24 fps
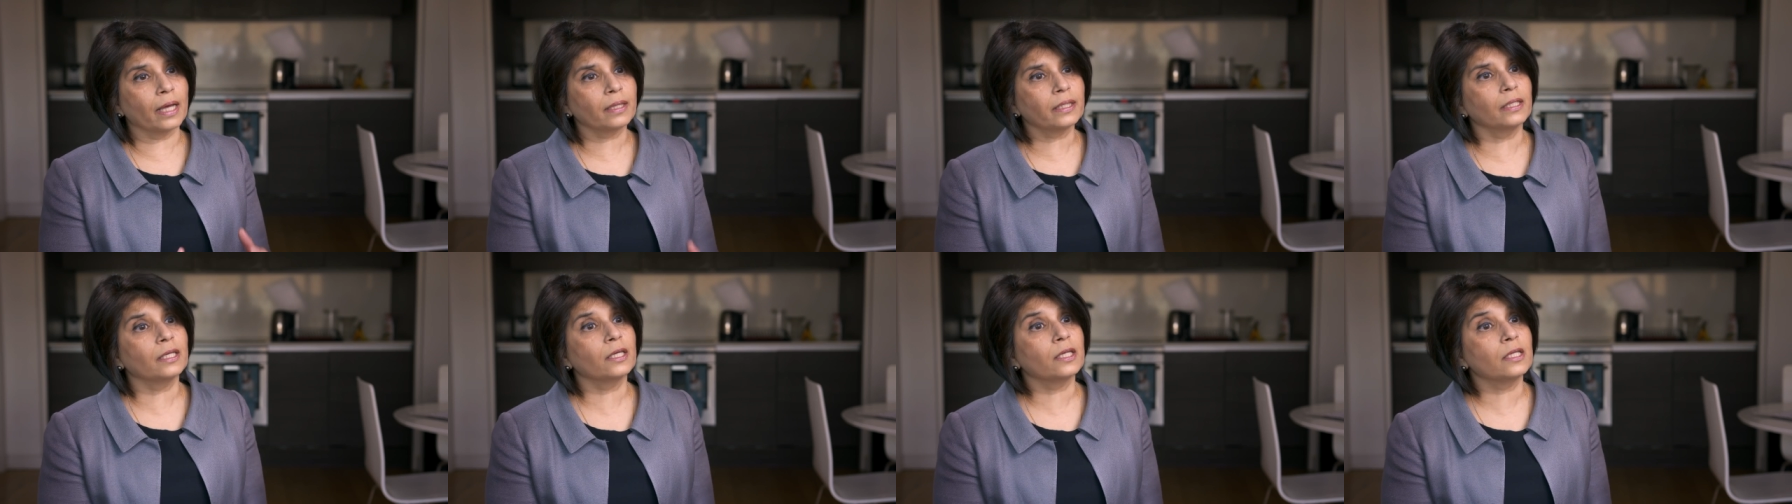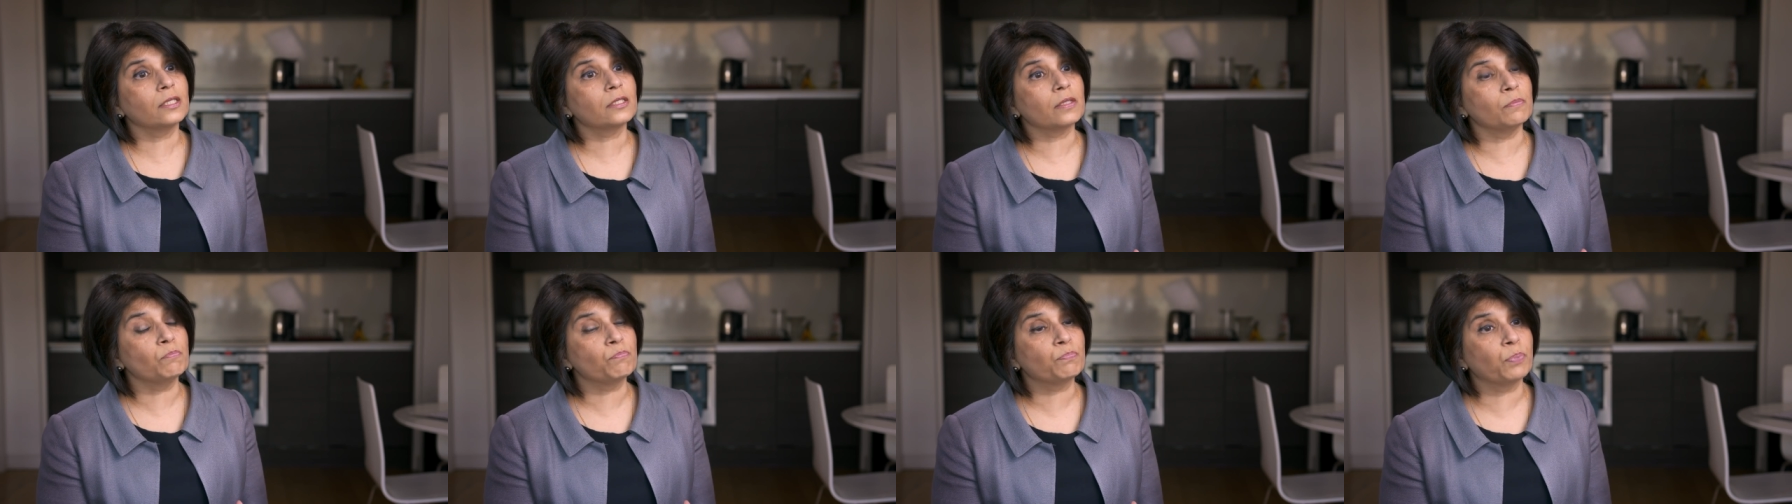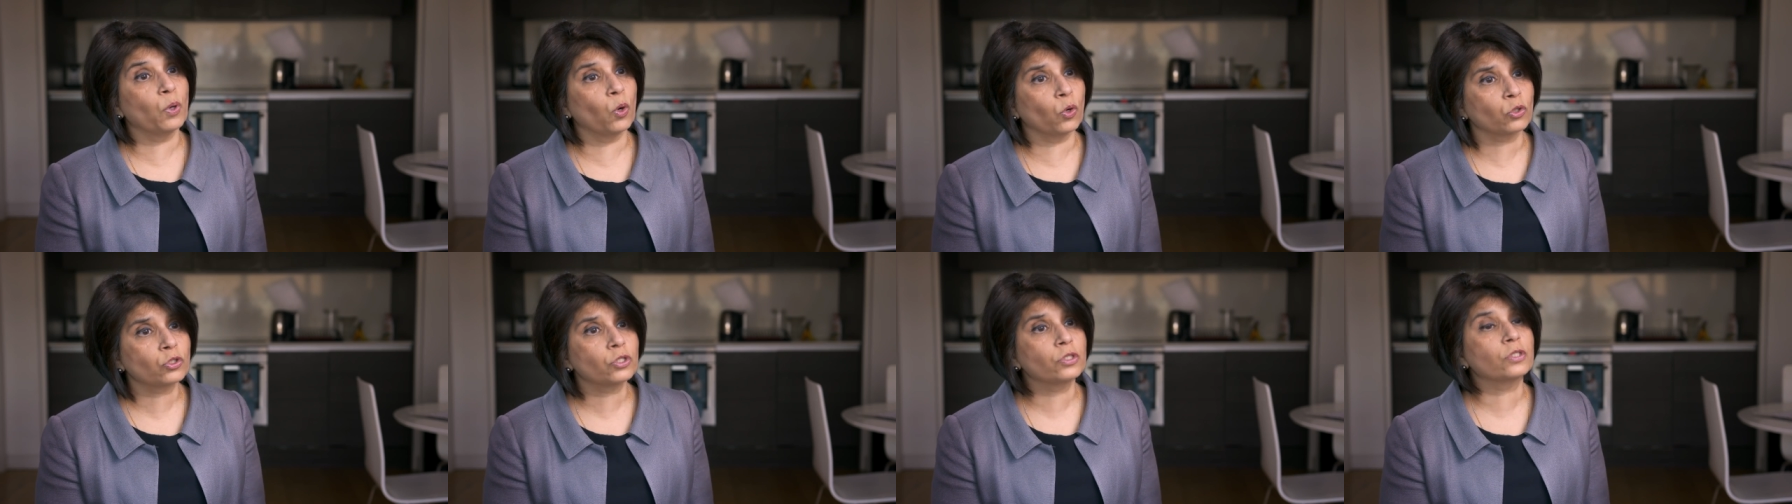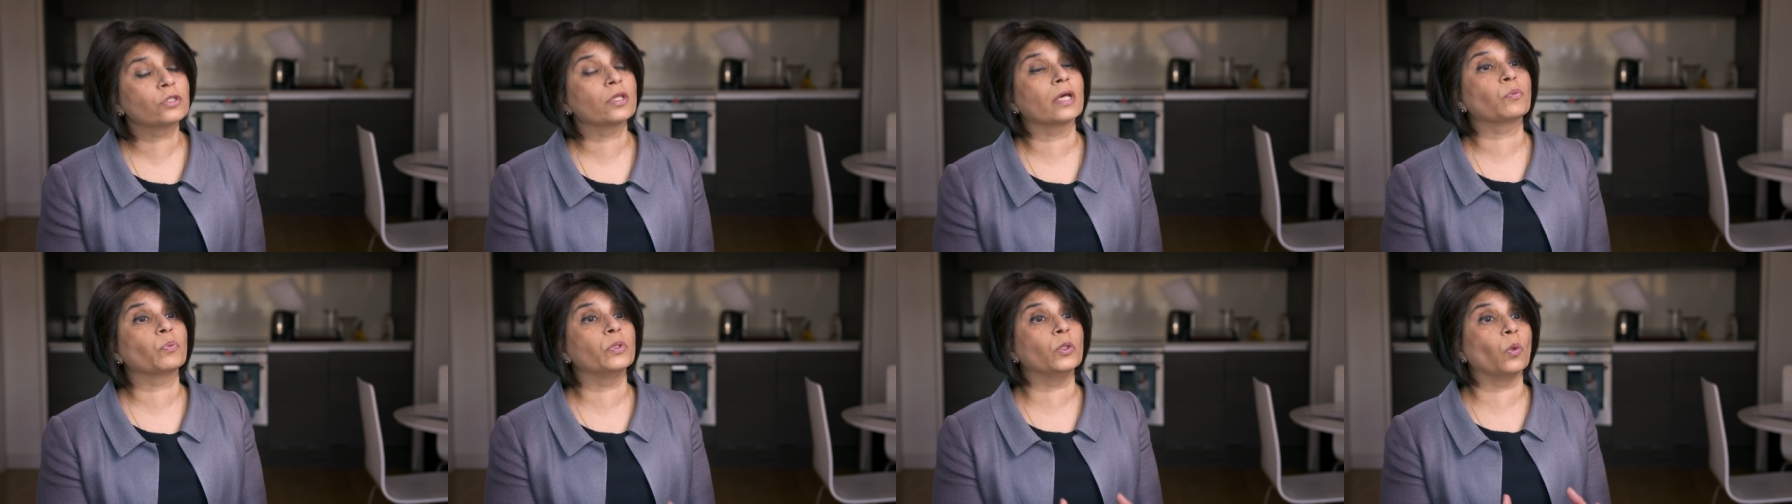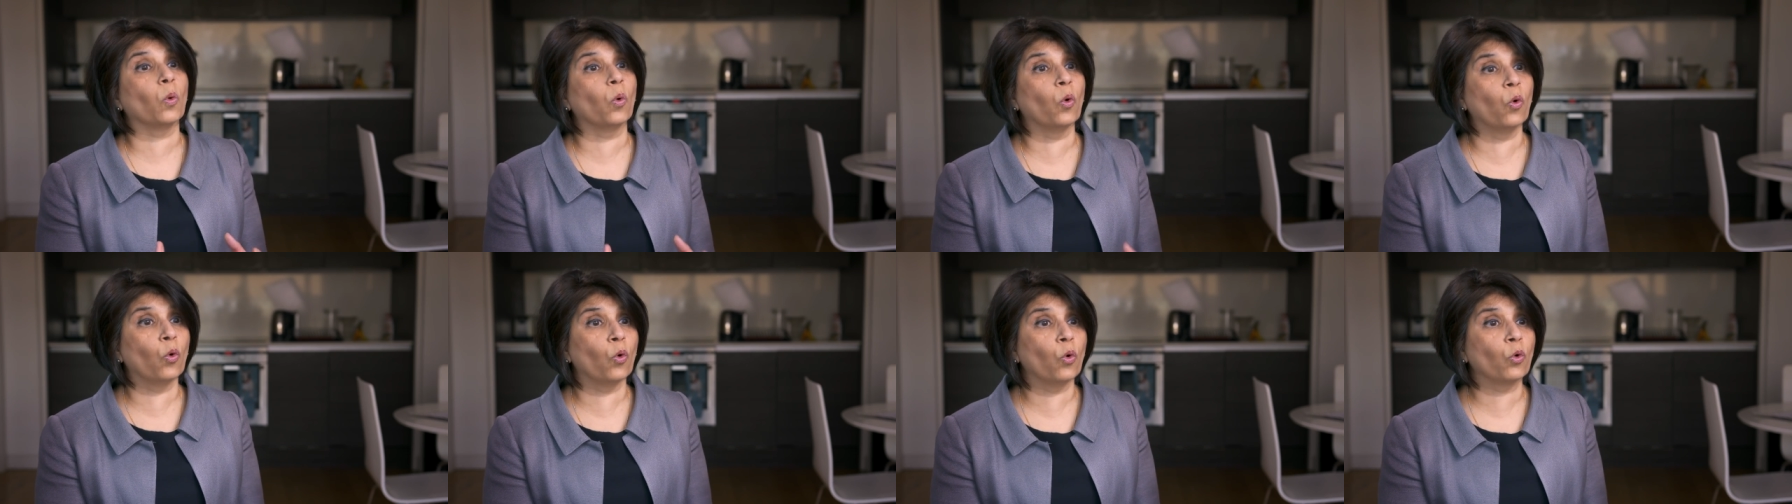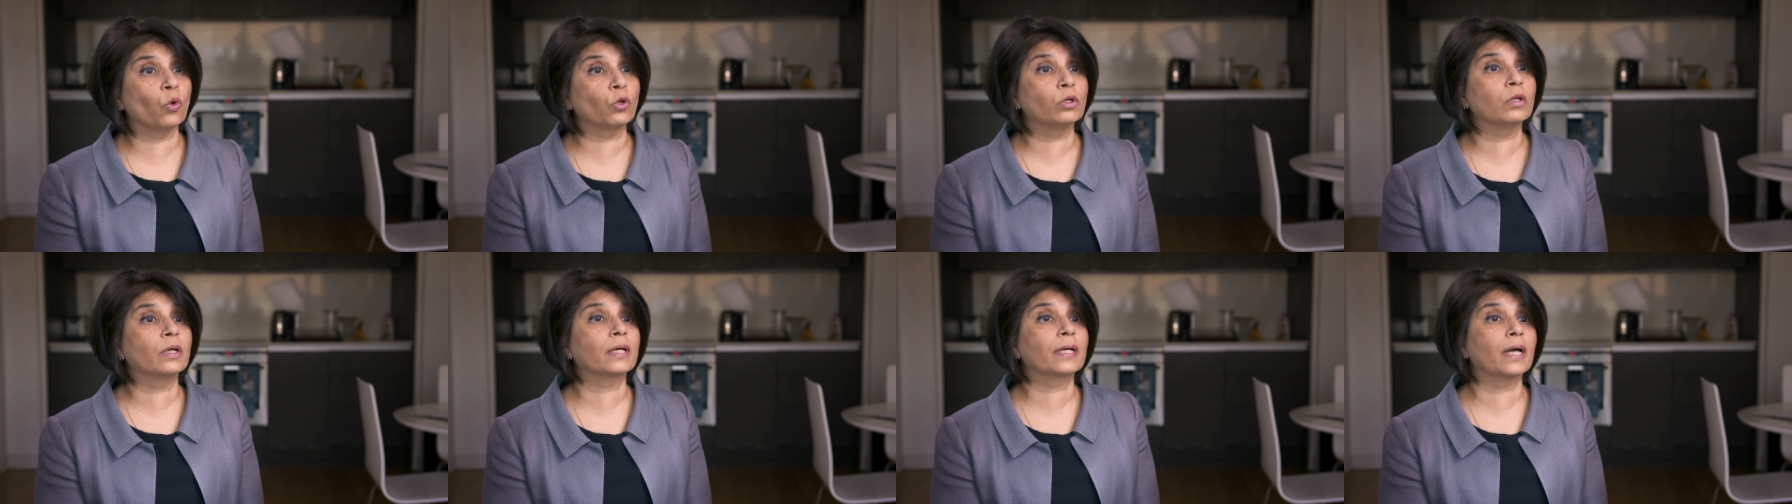I think it is important that we
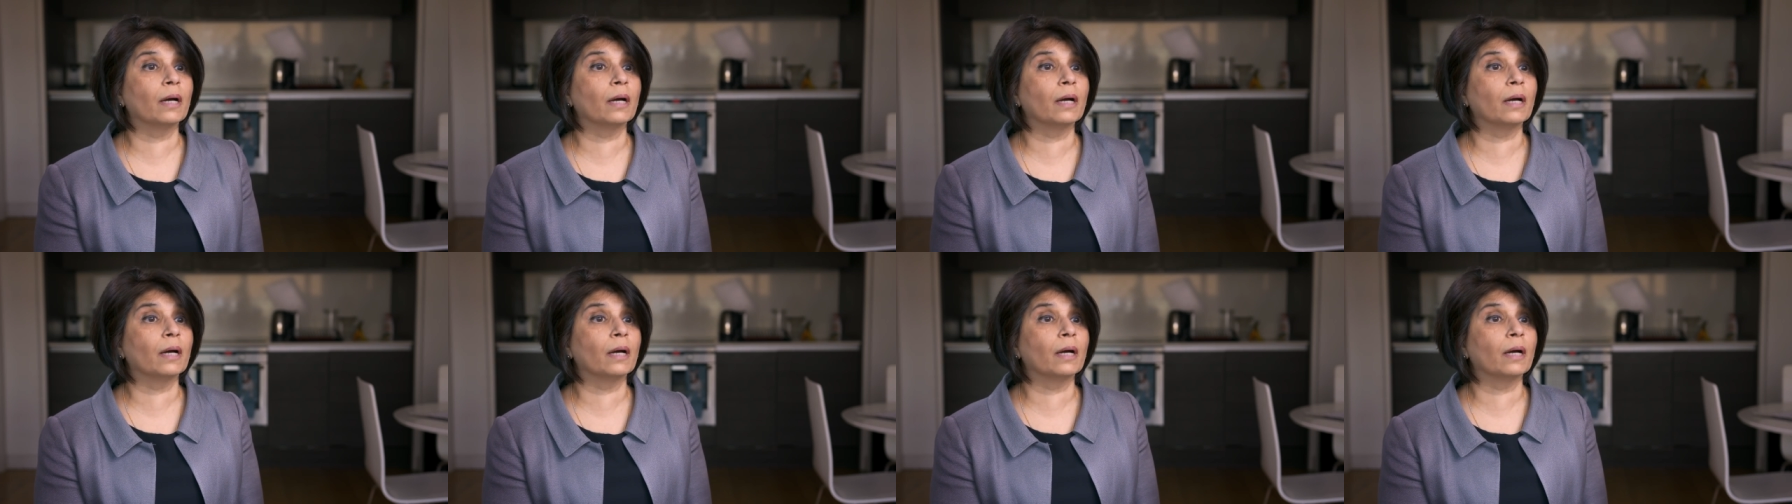all